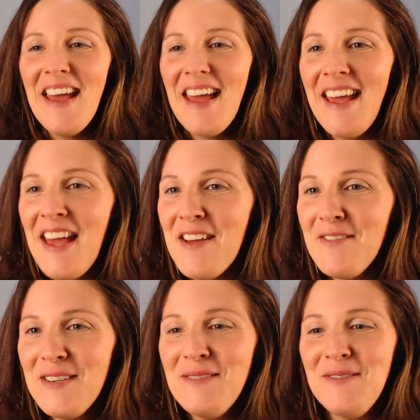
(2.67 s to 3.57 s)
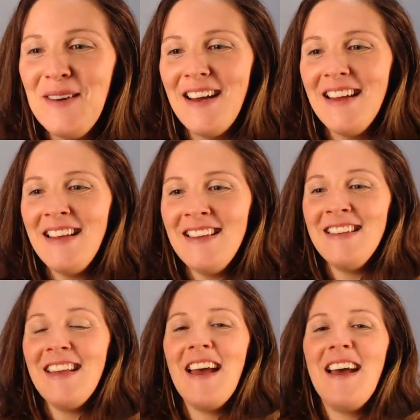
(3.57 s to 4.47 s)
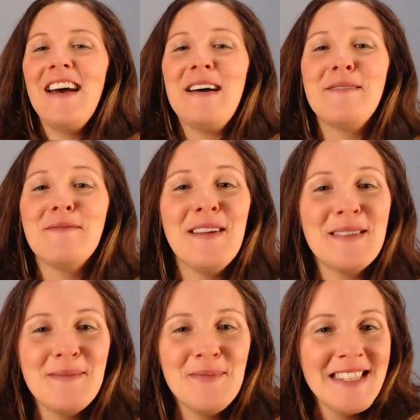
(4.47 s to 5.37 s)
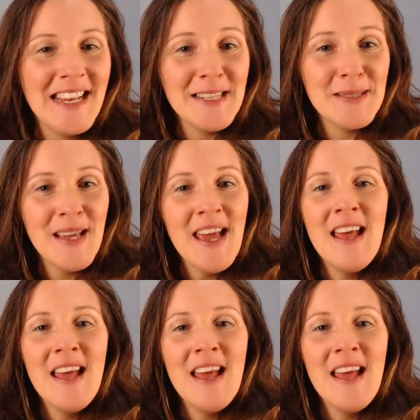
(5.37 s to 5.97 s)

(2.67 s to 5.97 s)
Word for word: Hey everyone, welcome to today's